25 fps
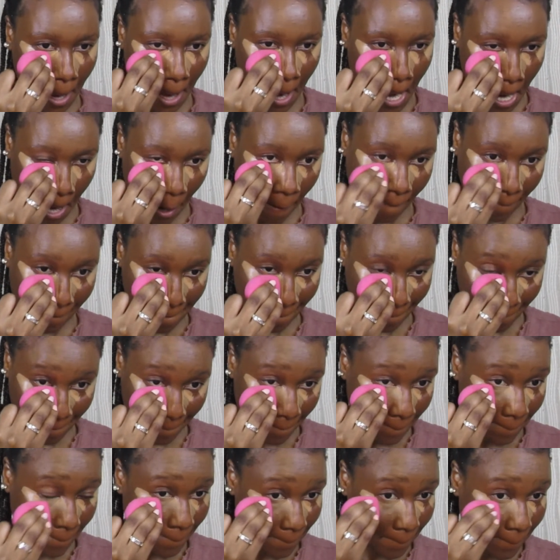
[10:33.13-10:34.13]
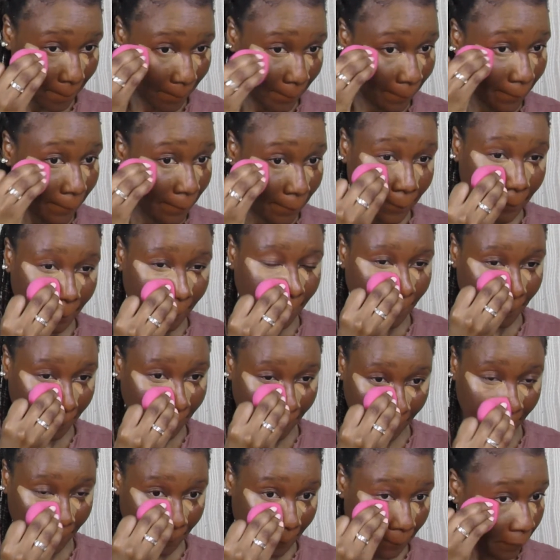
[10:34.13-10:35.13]
Amazing cold as
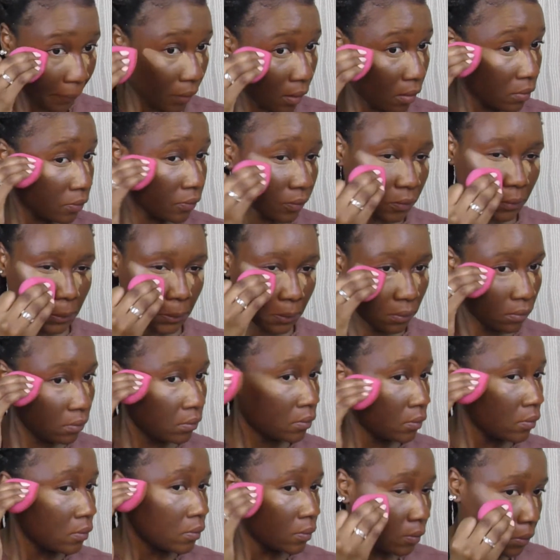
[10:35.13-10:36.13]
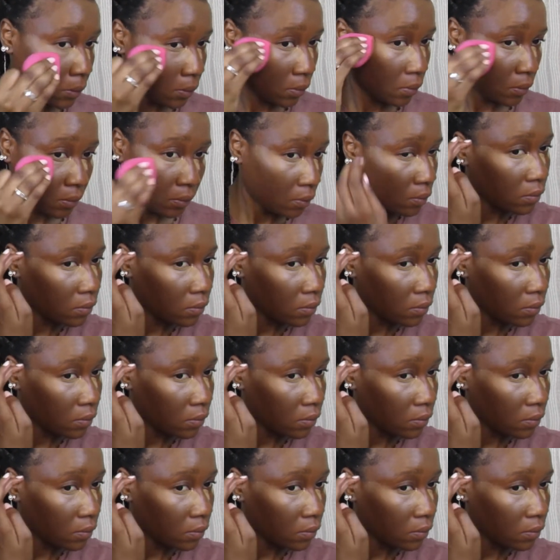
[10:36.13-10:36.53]
ice, but my heart still beats.